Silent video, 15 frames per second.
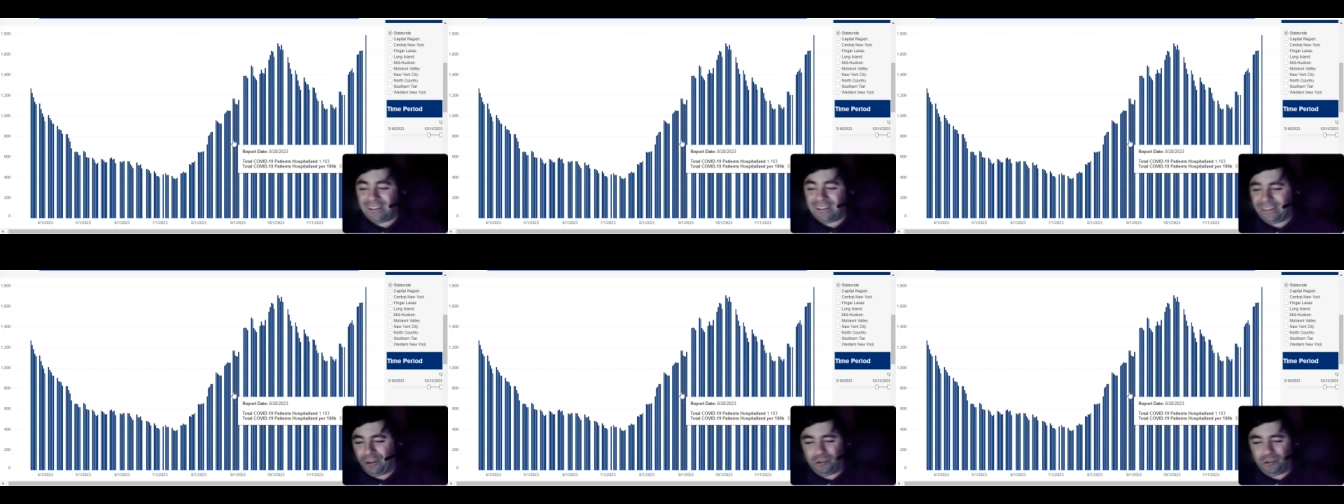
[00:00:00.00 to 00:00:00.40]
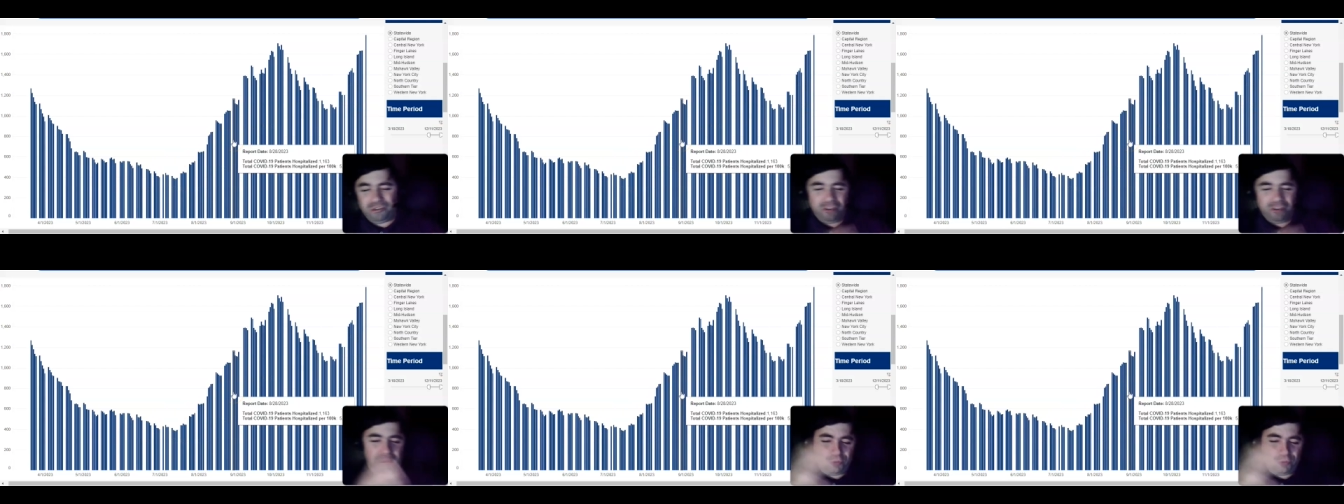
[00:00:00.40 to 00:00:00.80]
There's
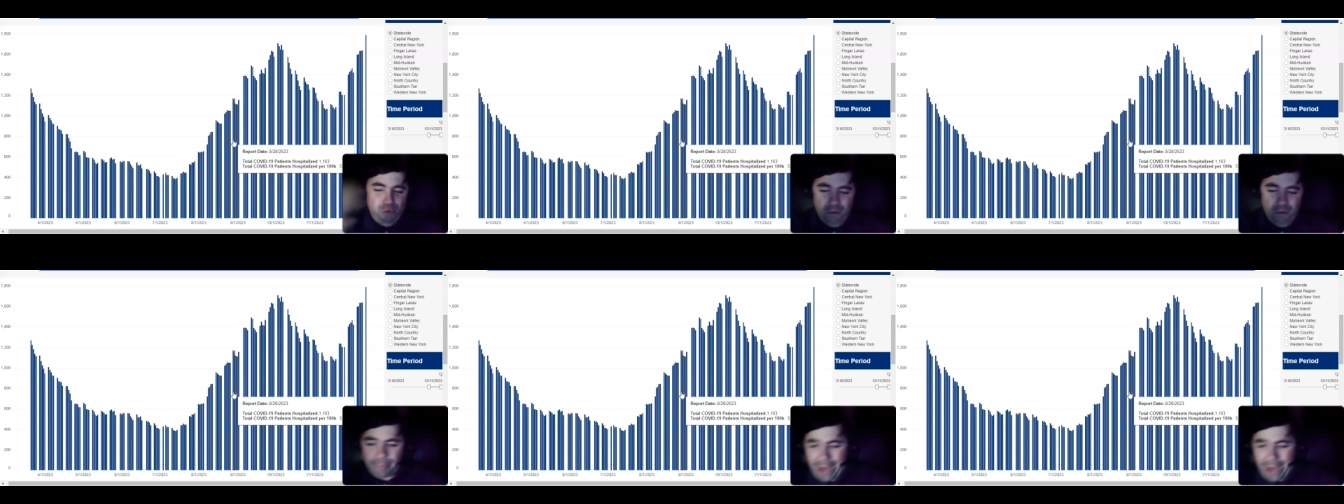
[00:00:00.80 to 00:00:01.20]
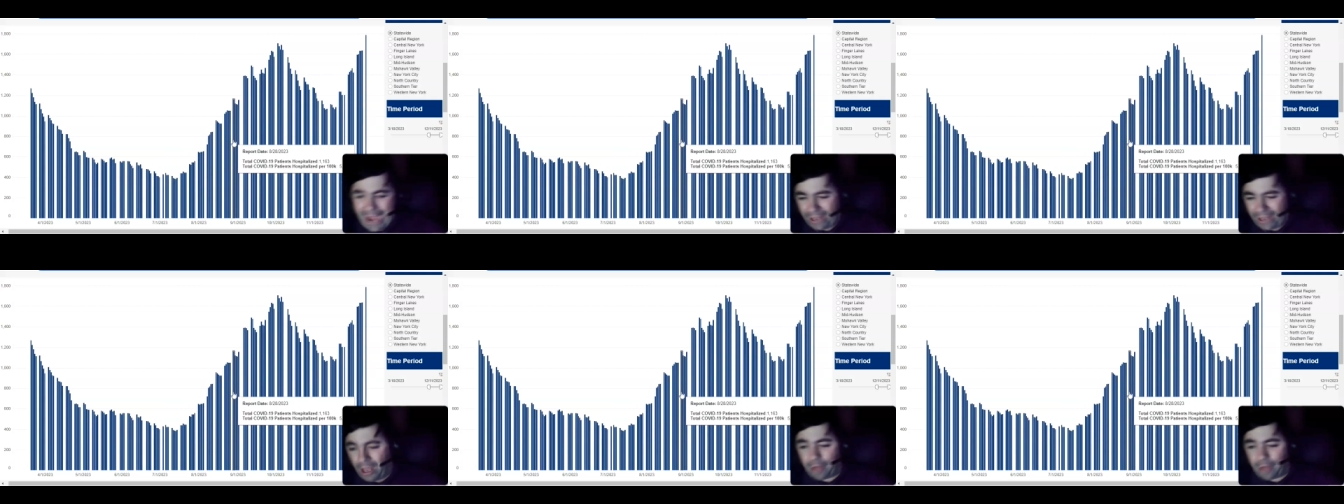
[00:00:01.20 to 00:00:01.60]
some sort of
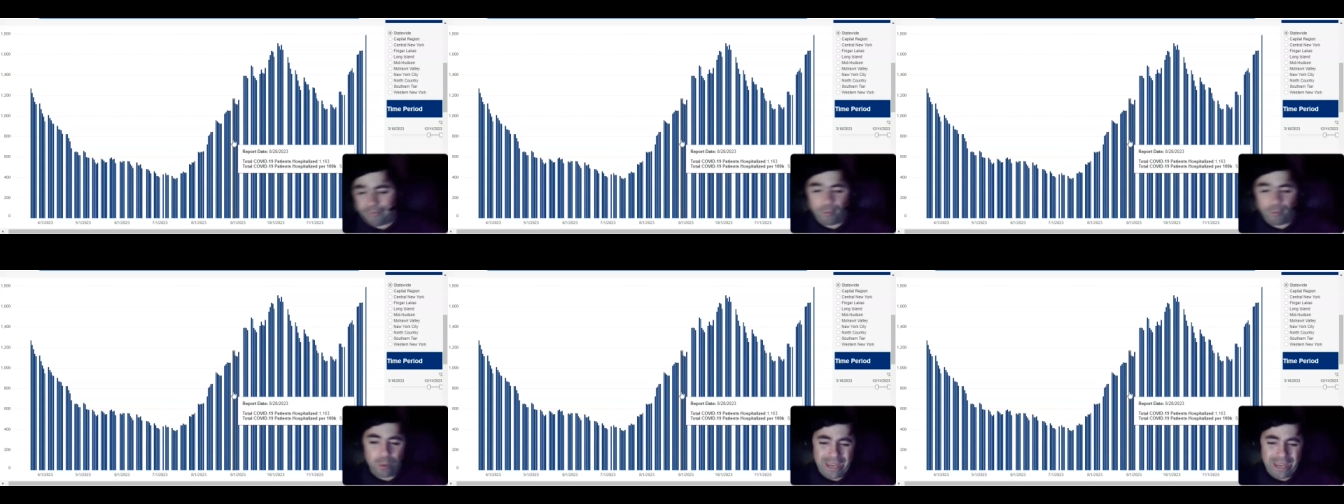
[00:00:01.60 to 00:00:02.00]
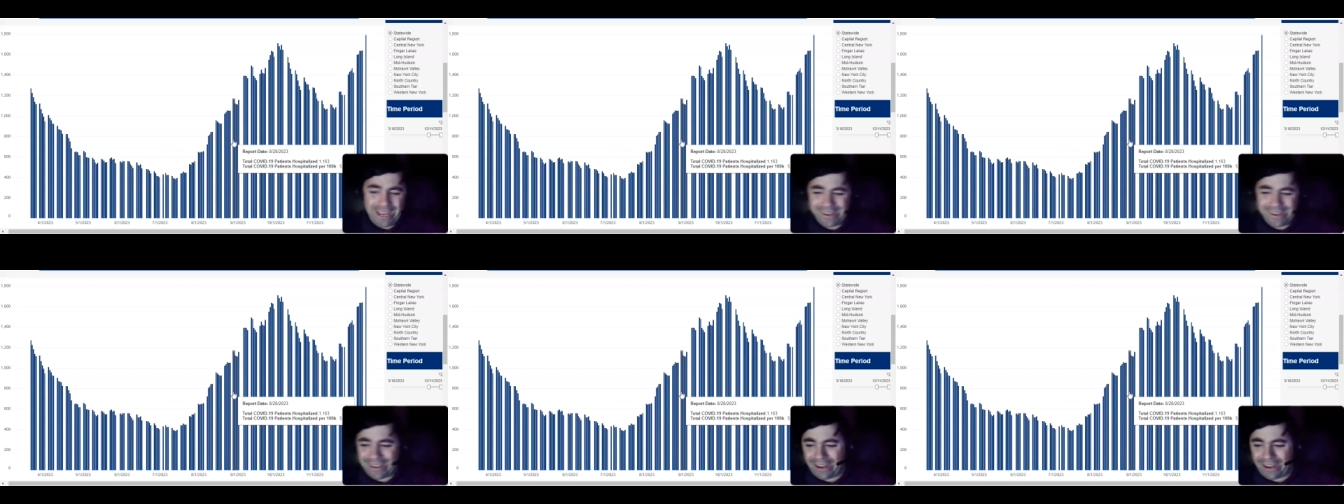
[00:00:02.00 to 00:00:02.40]
backlog from
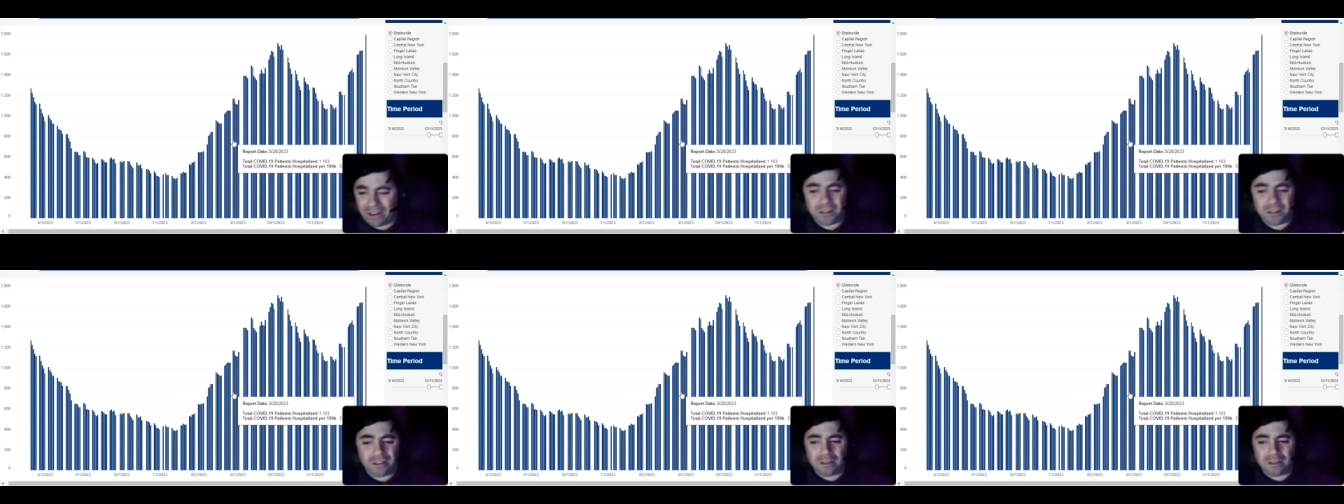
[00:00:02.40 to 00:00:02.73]
weekend data,